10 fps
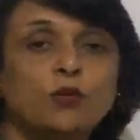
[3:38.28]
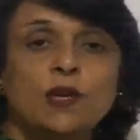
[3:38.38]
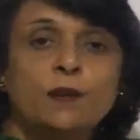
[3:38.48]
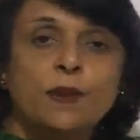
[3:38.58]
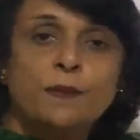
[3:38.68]

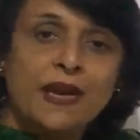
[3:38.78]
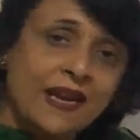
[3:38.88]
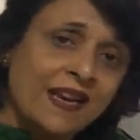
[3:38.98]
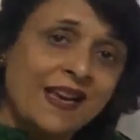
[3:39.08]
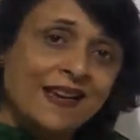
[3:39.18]
nuclear
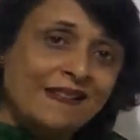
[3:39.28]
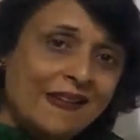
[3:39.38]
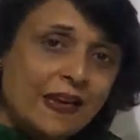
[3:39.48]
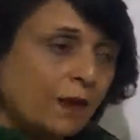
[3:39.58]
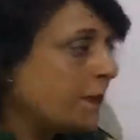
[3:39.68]
membrane
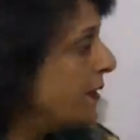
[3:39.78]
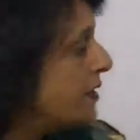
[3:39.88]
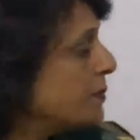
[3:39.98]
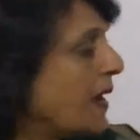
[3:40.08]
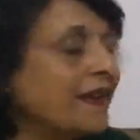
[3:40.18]

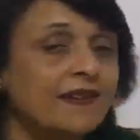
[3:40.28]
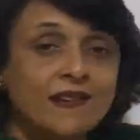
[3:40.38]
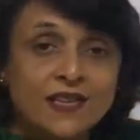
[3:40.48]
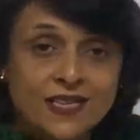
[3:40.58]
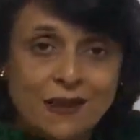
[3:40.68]
reappears by
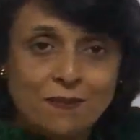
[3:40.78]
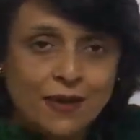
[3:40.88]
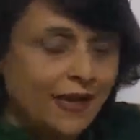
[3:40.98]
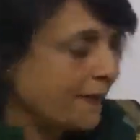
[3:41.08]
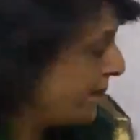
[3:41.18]

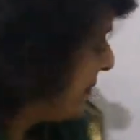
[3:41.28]
reassembling.